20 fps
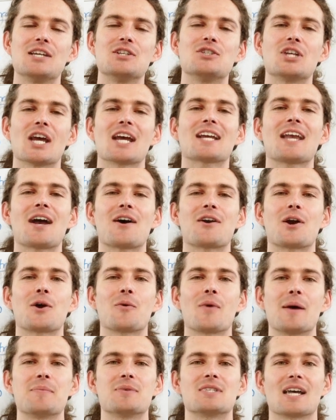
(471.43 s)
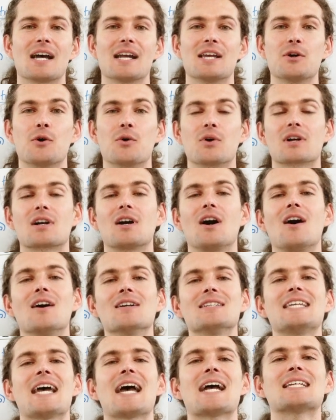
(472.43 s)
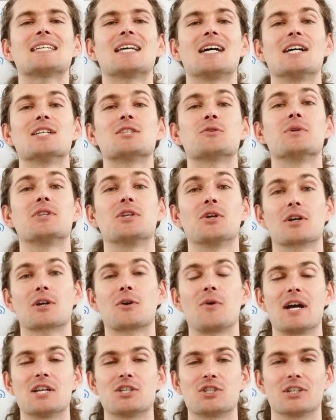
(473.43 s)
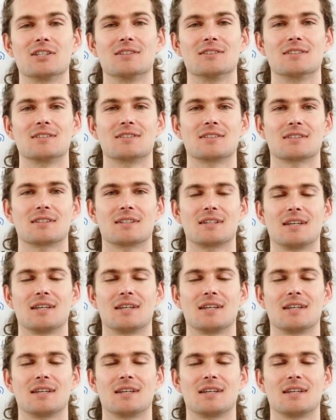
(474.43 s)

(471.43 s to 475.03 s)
check out our website or contact us with your questions.